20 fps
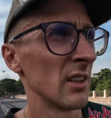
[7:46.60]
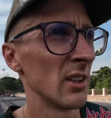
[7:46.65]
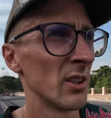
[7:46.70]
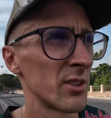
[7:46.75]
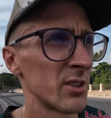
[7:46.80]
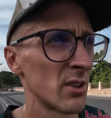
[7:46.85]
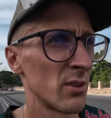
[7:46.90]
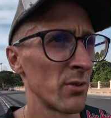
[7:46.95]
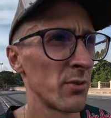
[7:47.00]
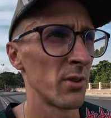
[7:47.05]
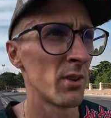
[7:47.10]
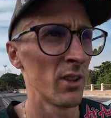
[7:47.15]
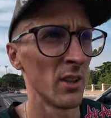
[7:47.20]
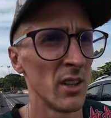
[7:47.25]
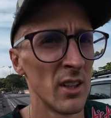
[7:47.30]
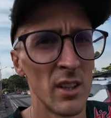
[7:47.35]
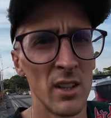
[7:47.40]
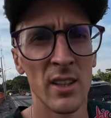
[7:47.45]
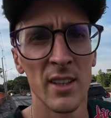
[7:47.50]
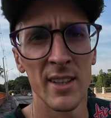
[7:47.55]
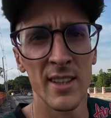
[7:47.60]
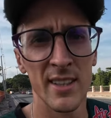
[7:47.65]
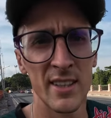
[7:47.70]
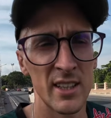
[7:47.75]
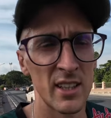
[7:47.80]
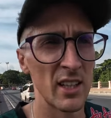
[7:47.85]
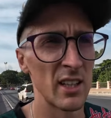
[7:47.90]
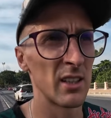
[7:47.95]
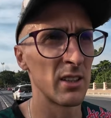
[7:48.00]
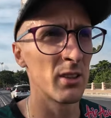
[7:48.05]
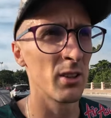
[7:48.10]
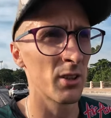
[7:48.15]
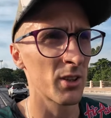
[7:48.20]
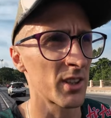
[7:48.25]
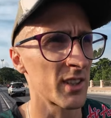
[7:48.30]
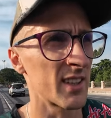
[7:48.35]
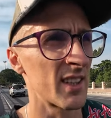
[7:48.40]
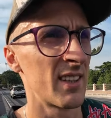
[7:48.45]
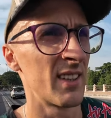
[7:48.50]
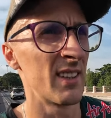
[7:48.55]
Lots of stray
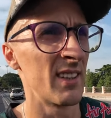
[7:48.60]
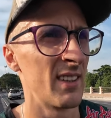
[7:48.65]
dogs.